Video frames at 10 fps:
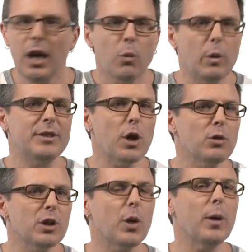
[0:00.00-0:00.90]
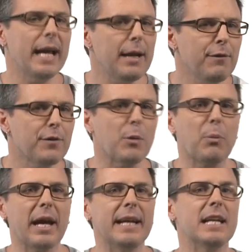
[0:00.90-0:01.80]
We don't know if the
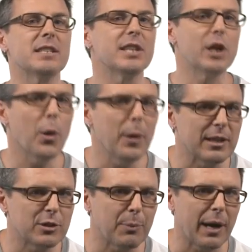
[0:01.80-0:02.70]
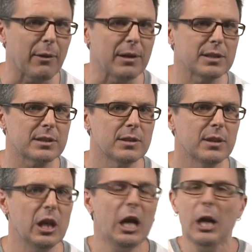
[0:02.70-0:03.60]
plane is going to Paris.
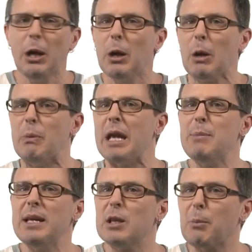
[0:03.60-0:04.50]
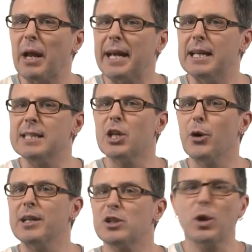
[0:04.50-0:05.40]
Maybe the plane is
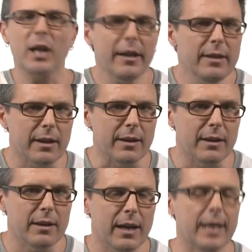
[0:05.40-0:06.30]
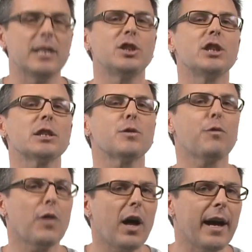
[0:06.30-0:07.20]
going to London and it's just
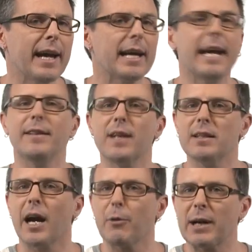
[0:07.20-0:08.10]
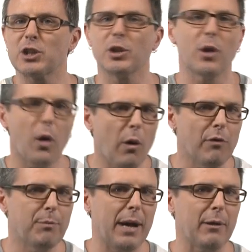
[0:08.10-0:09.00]
flying in the direction
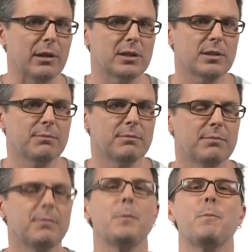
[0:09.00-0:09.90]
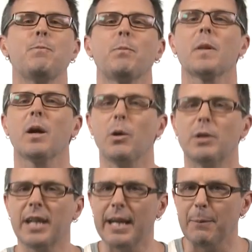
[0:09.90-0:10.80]
of Paris.
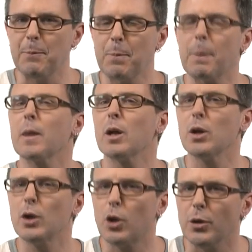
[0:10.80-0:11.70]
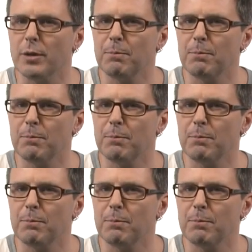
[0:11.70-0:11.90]
Okay, good.